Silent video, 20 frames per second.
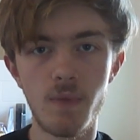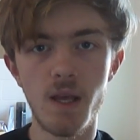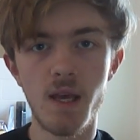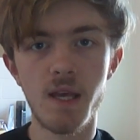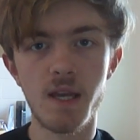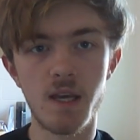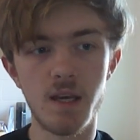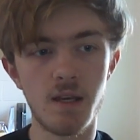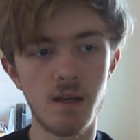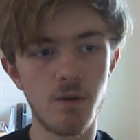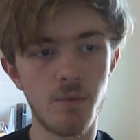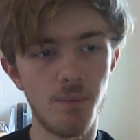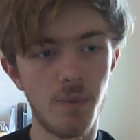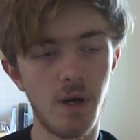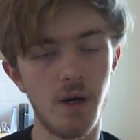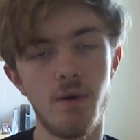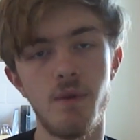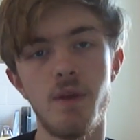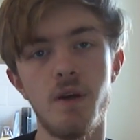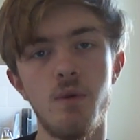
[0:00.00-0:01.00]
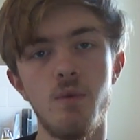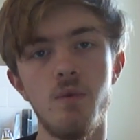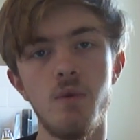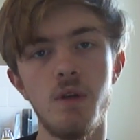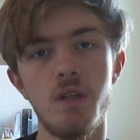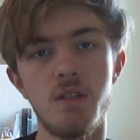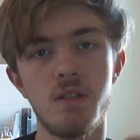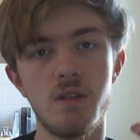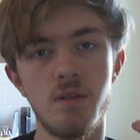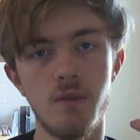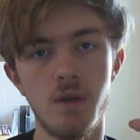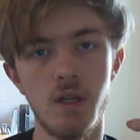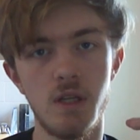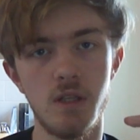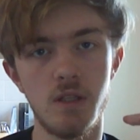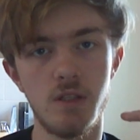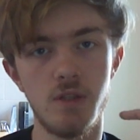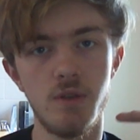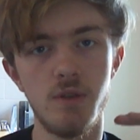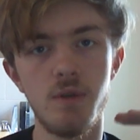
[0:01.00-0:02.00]
And I compile that all into
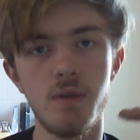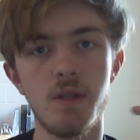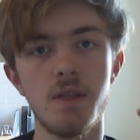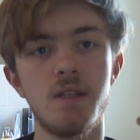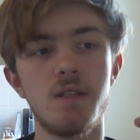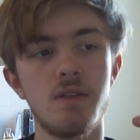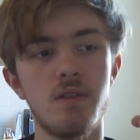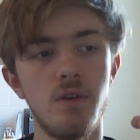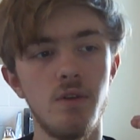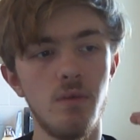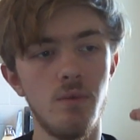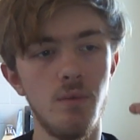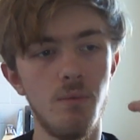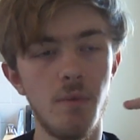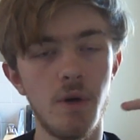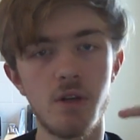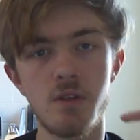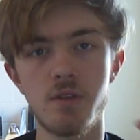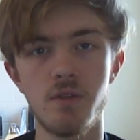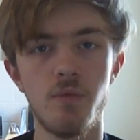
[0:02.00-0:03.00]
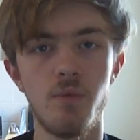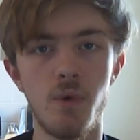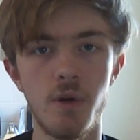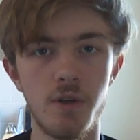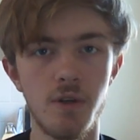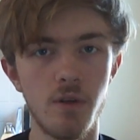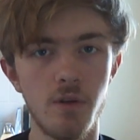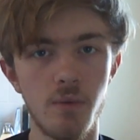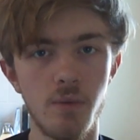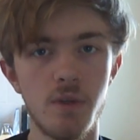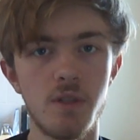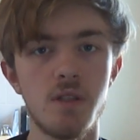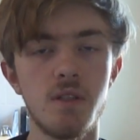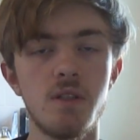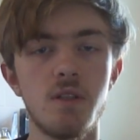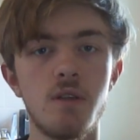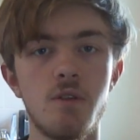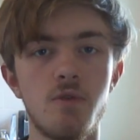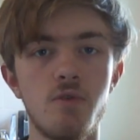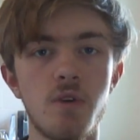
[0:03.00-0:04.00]
a to-do list on Microsoft OneNote, which
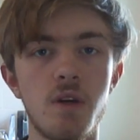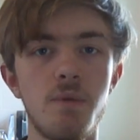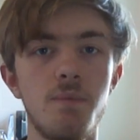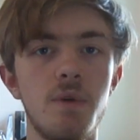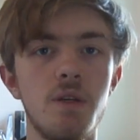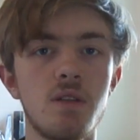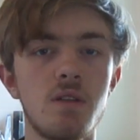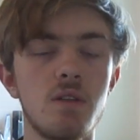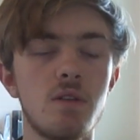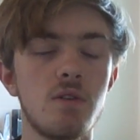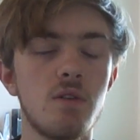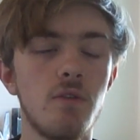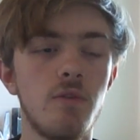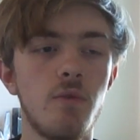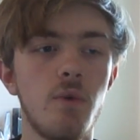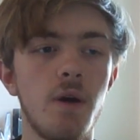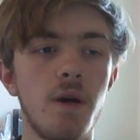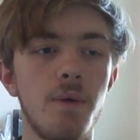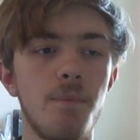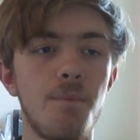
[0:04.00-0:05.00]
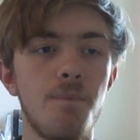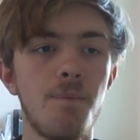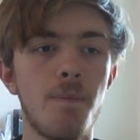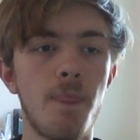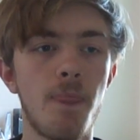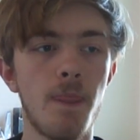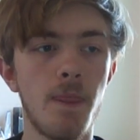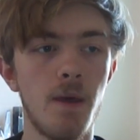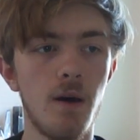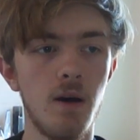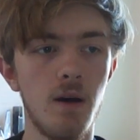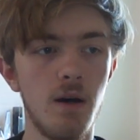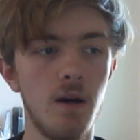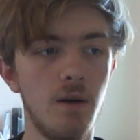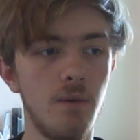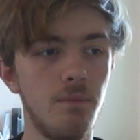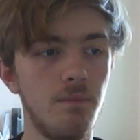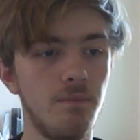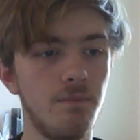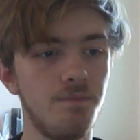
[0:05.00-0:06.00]
is a great piece of software.
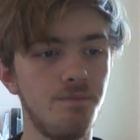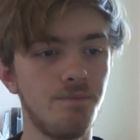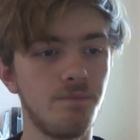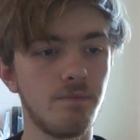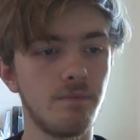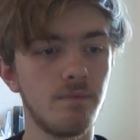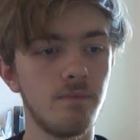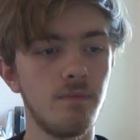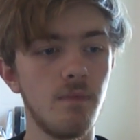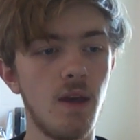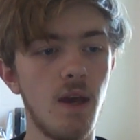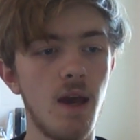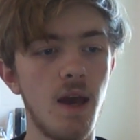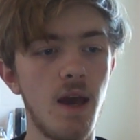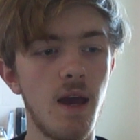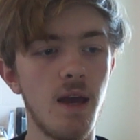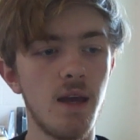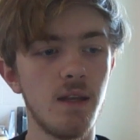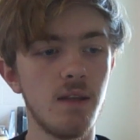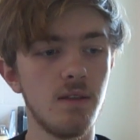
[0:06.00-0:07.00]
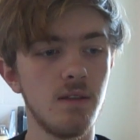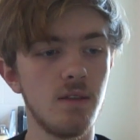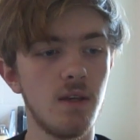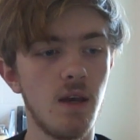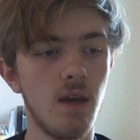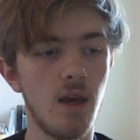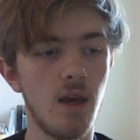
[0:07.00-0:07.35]
And